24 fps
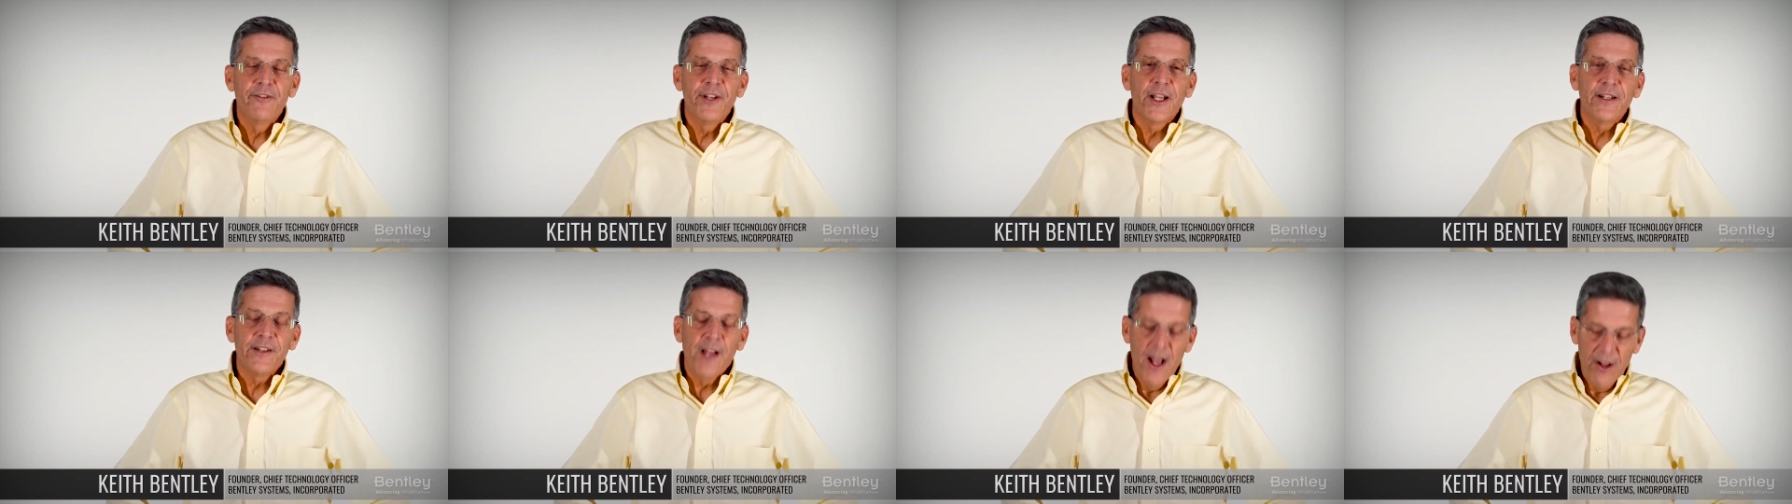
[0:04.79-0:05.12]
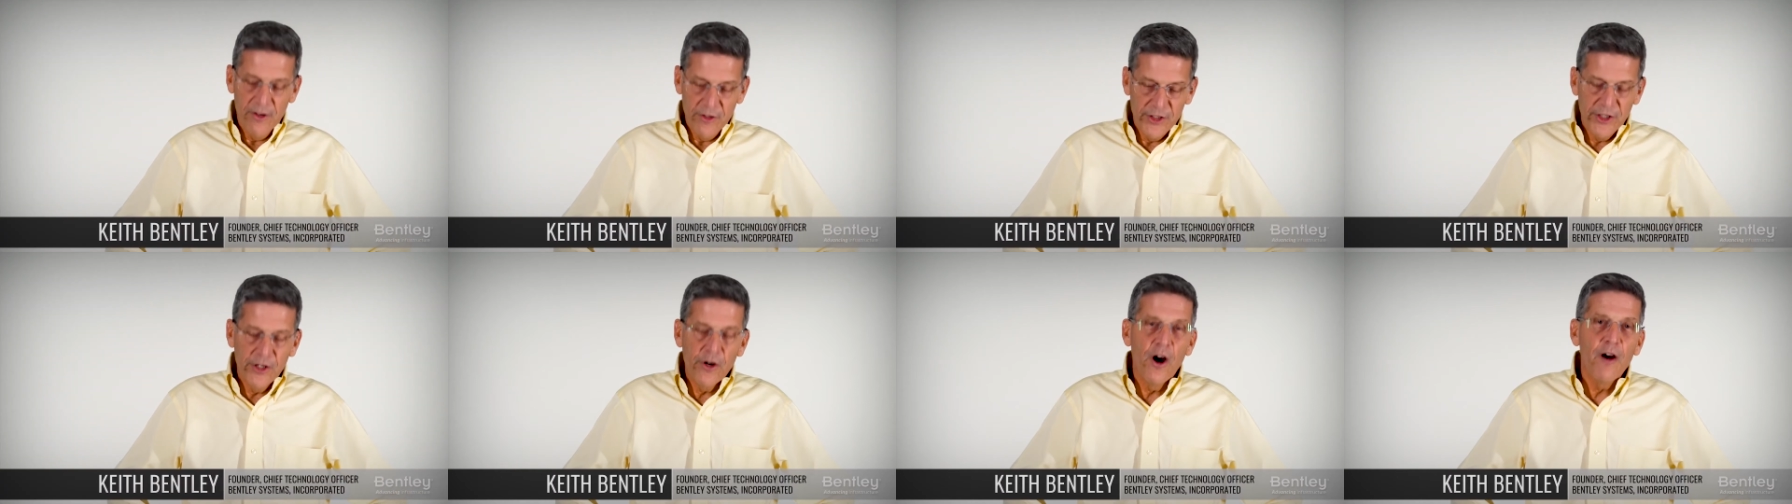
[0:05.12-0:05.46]

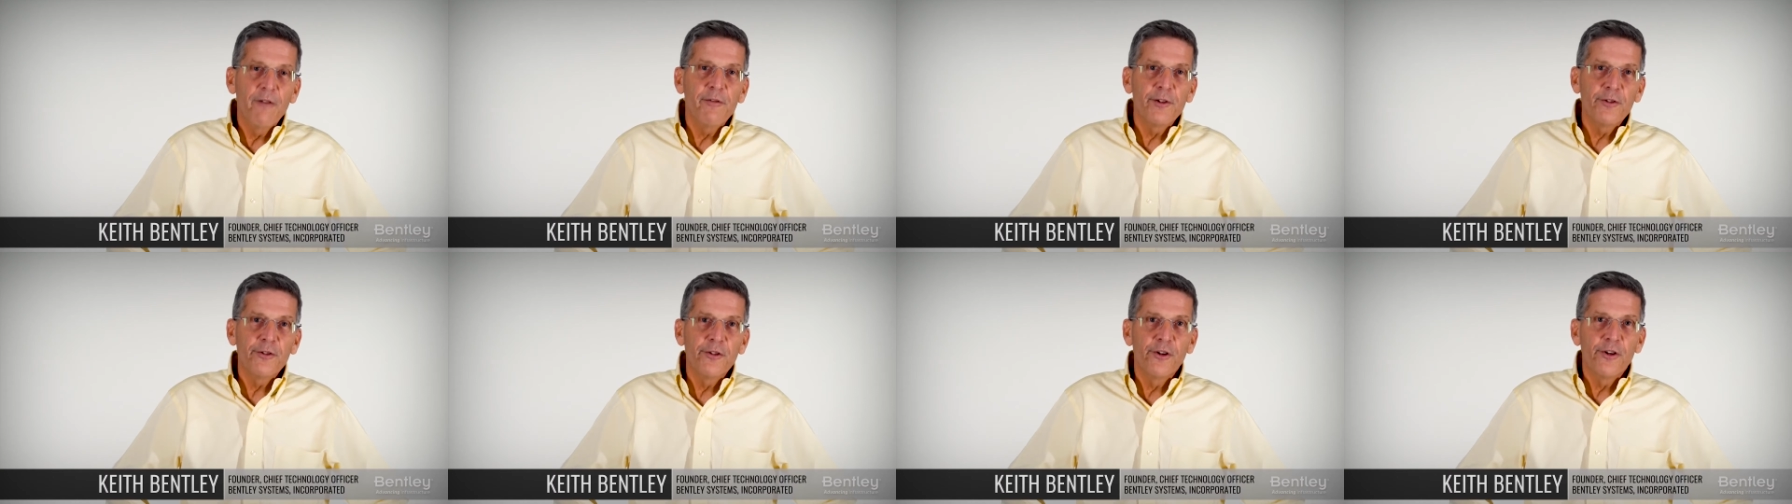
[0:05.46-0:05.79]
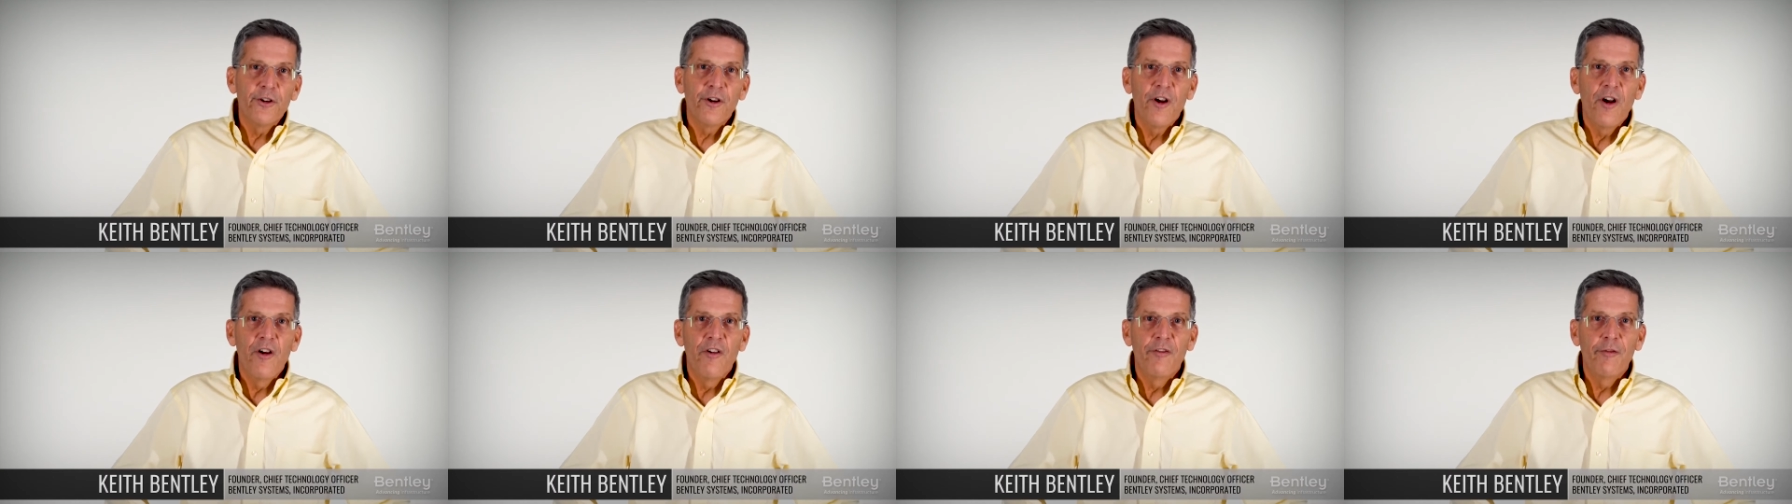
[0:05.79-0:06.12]
technology officer
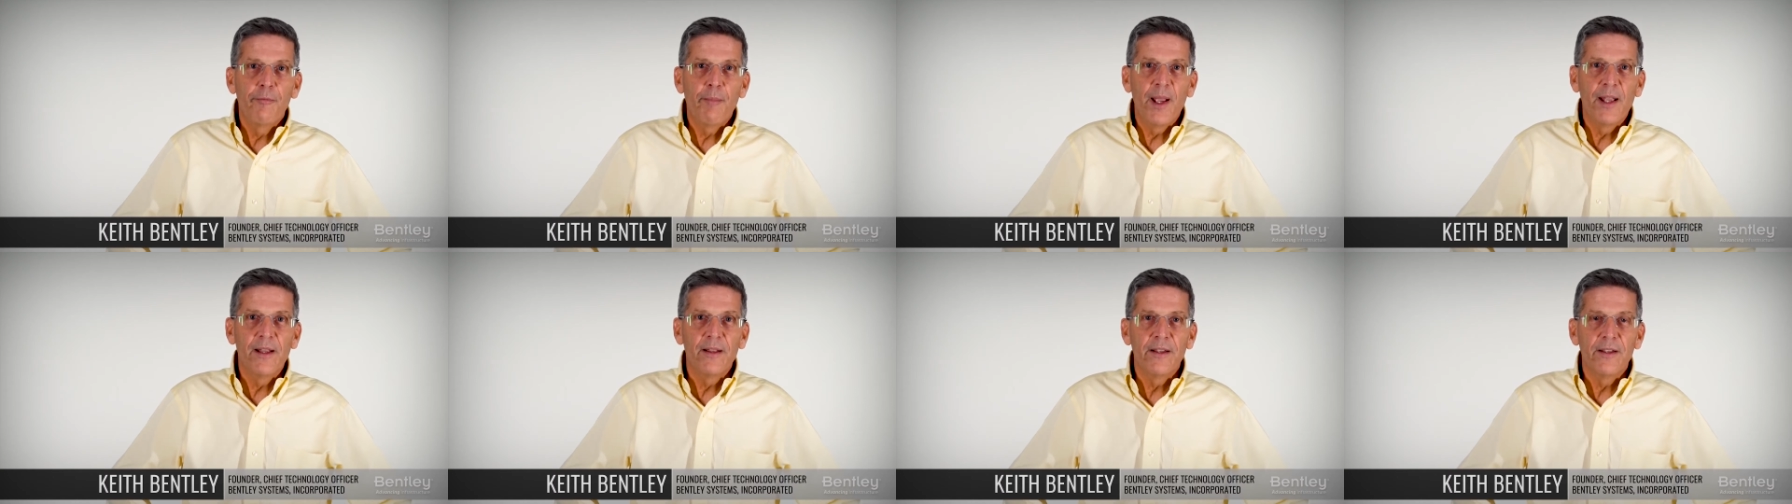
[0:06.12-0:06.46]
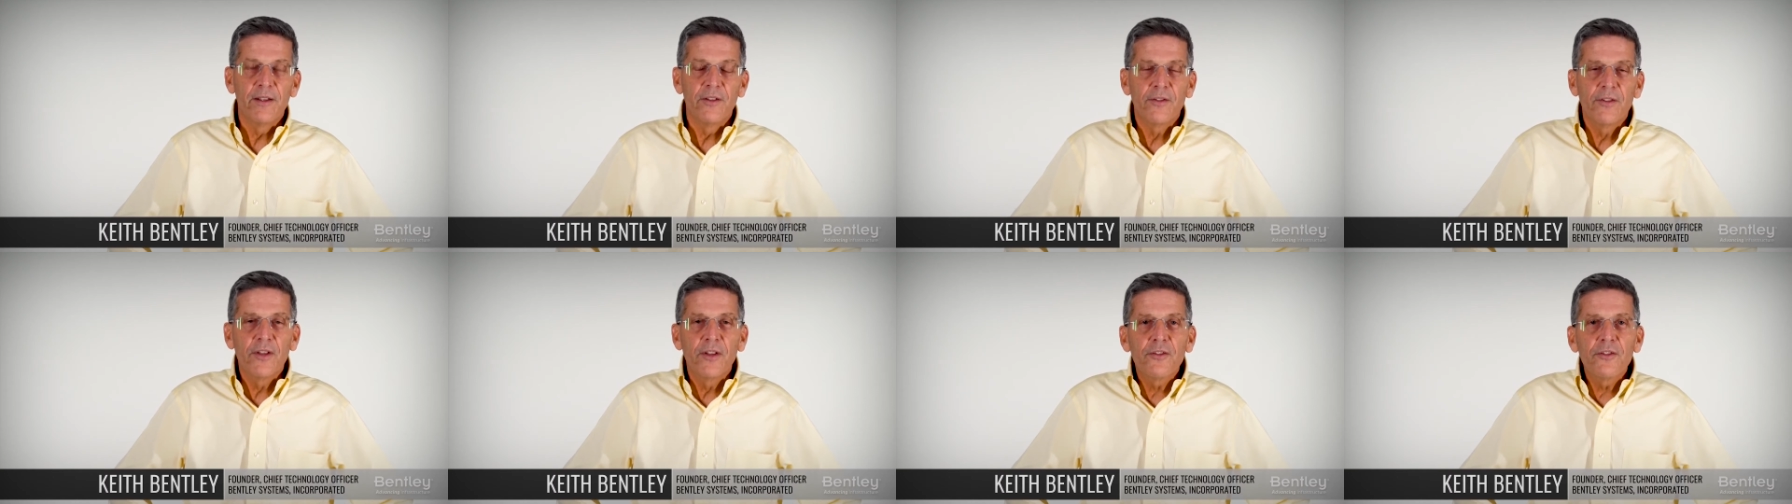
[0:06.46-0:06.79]
of Bentley
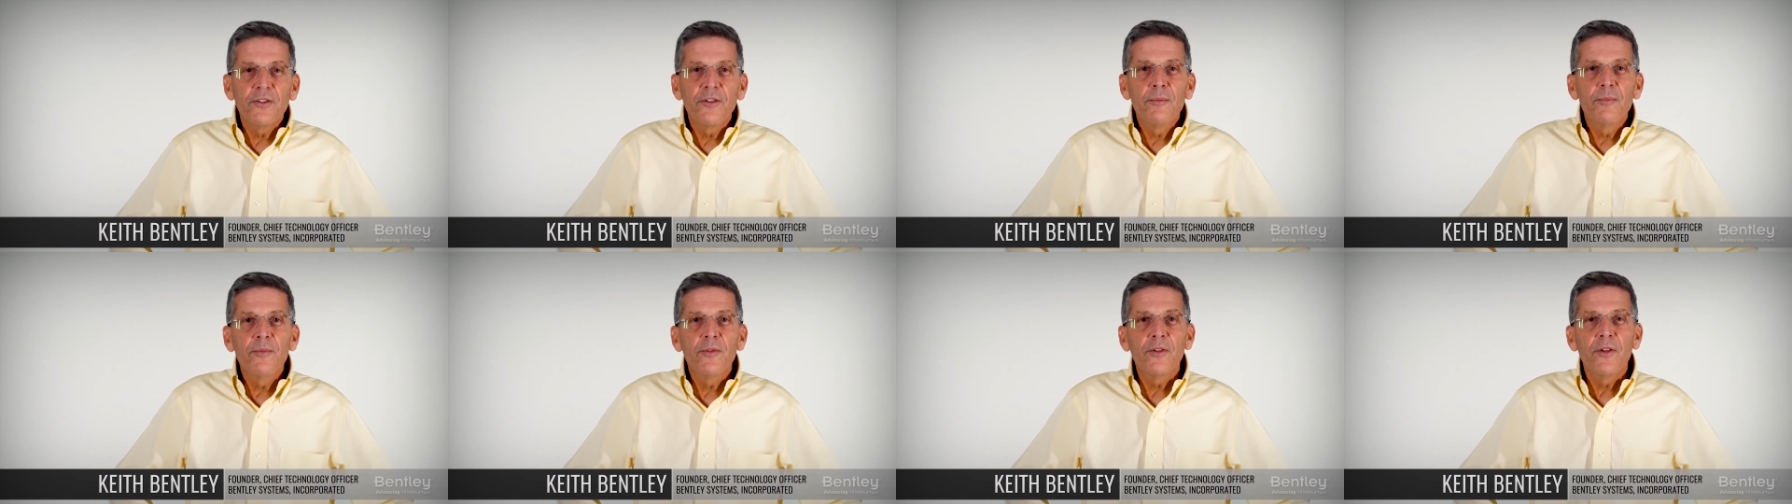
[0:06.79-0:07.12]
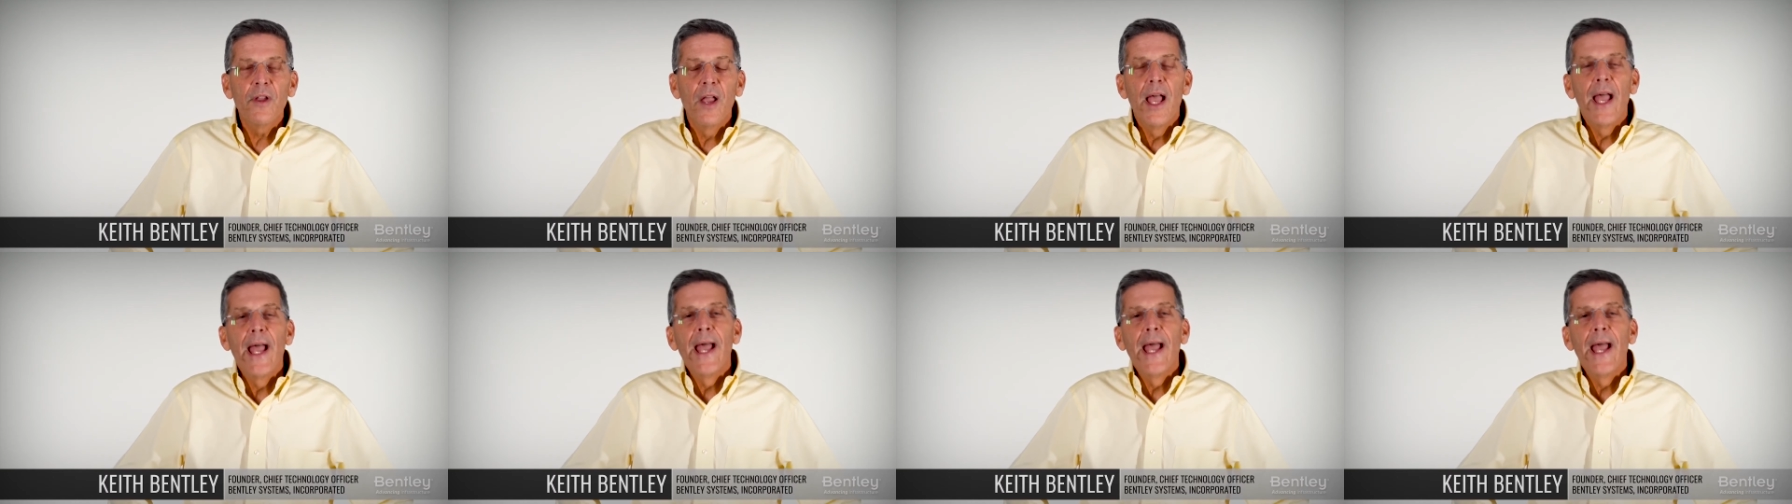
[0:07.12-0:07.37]
Systems,